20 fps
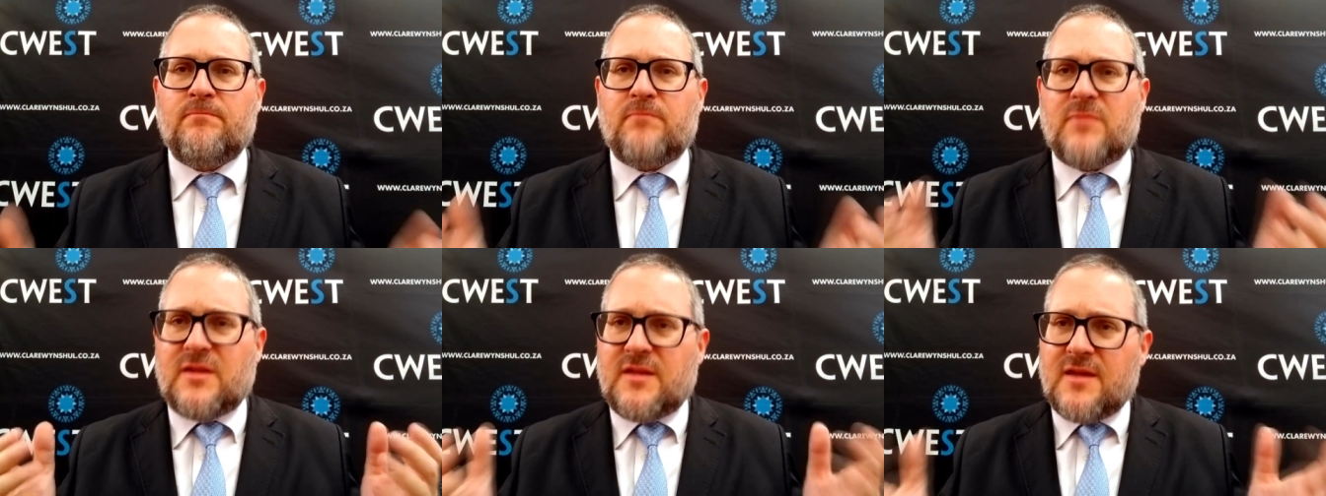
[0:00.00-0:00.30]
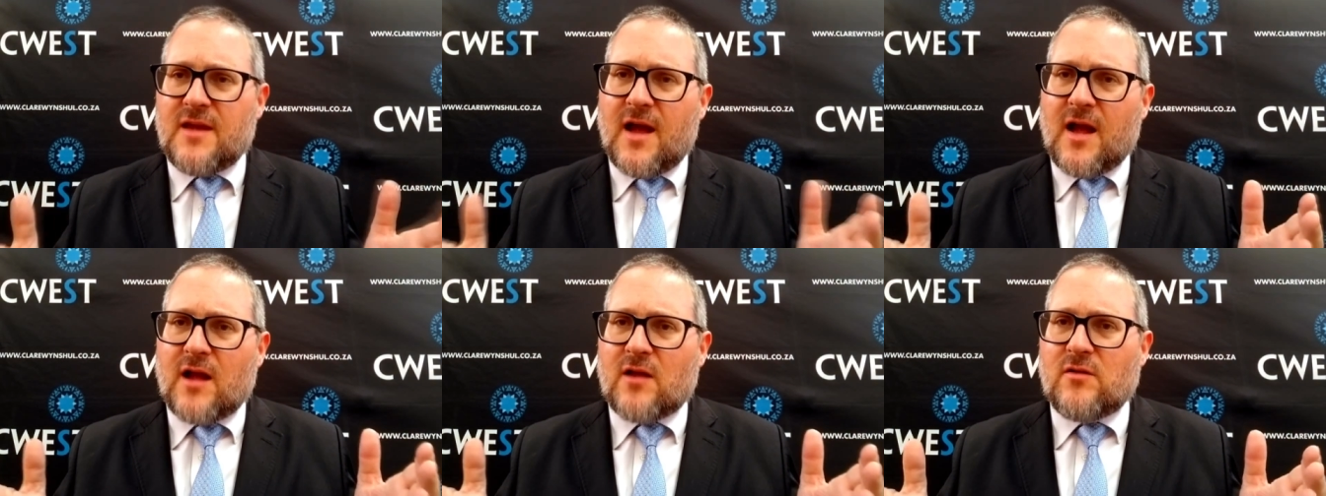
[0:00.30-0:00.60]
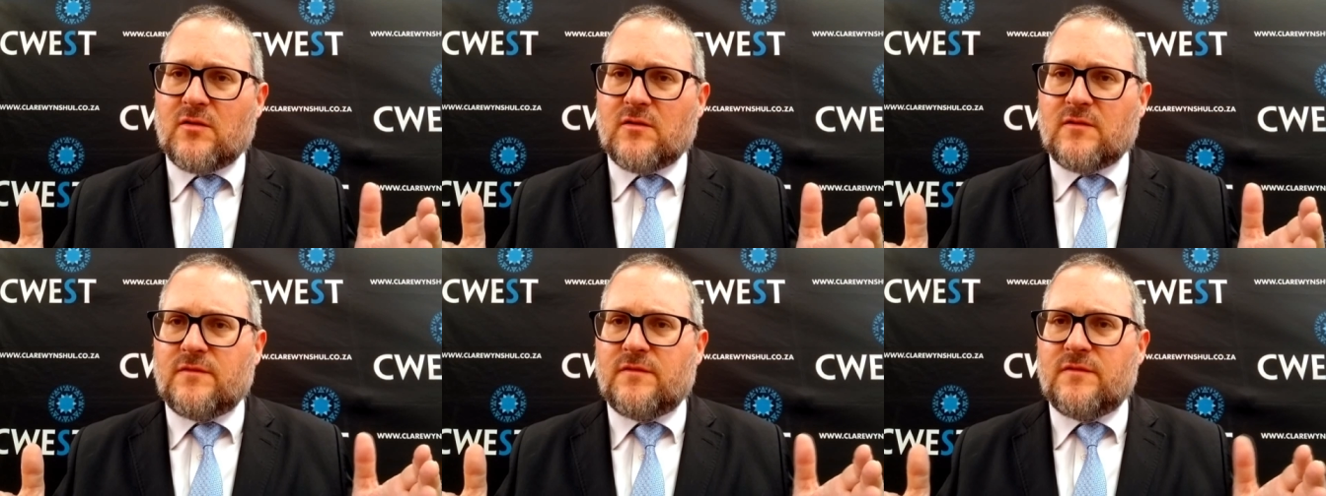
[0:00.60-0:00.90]
But
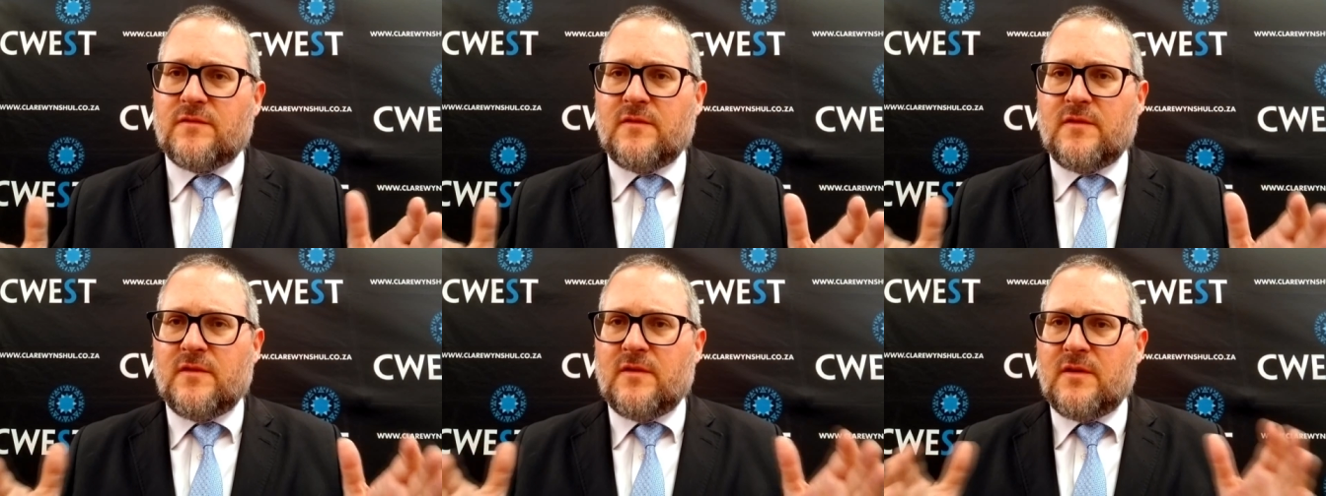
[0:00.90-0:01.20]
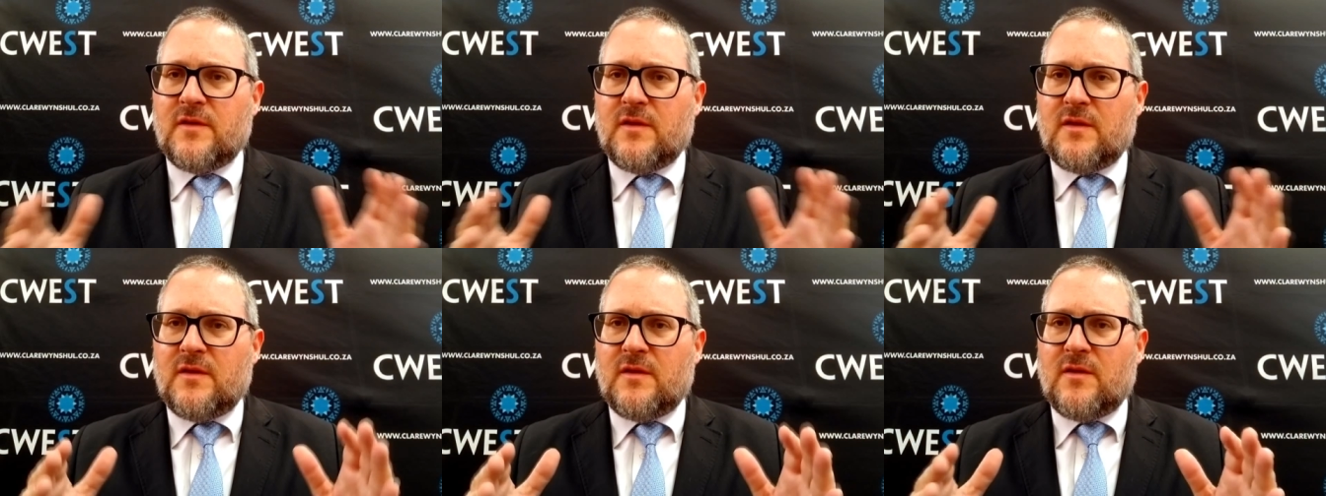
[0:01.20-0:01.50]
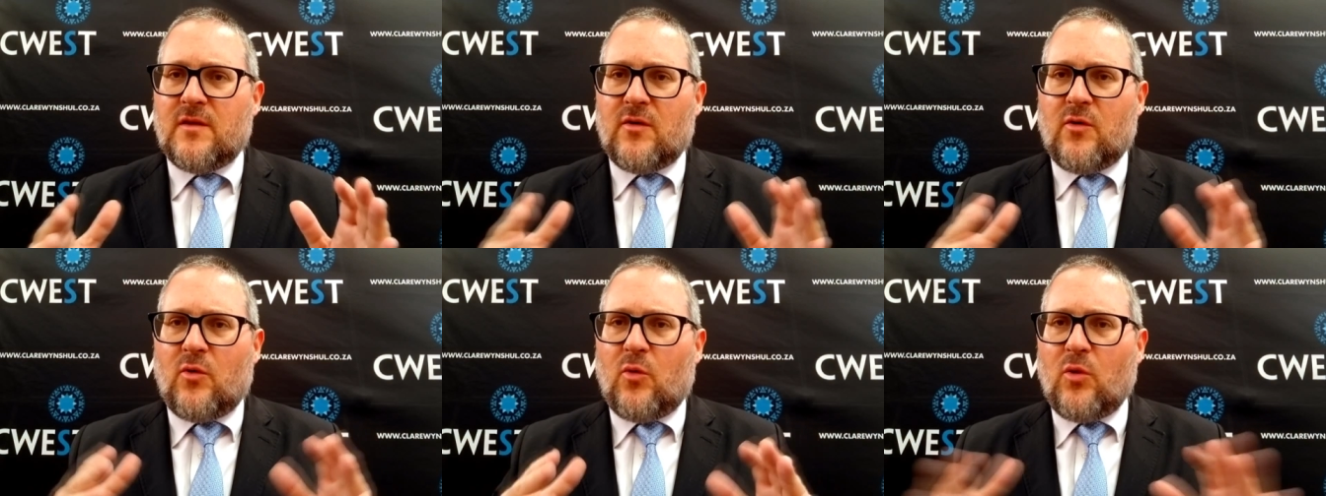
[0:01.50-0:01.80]
Yaakov,
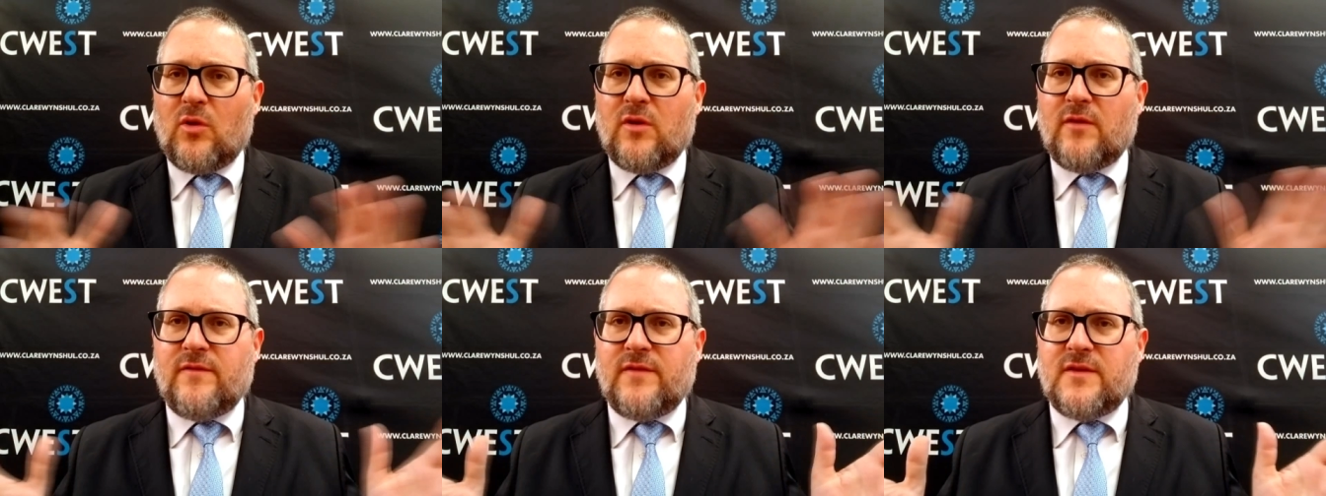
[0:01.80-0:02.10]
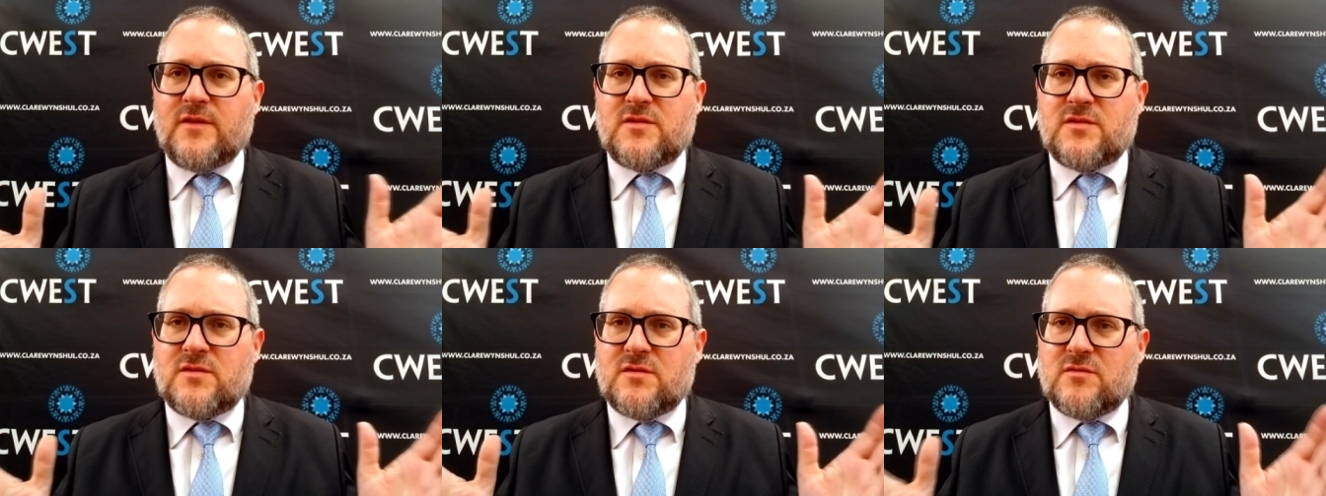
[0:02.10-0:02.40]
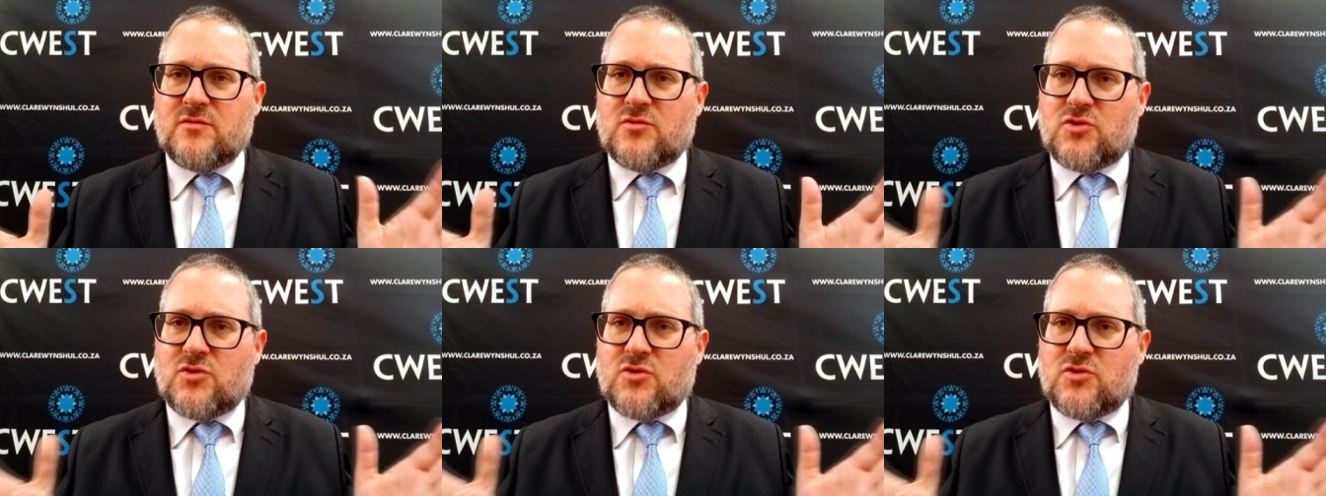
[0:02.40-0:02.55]
all of his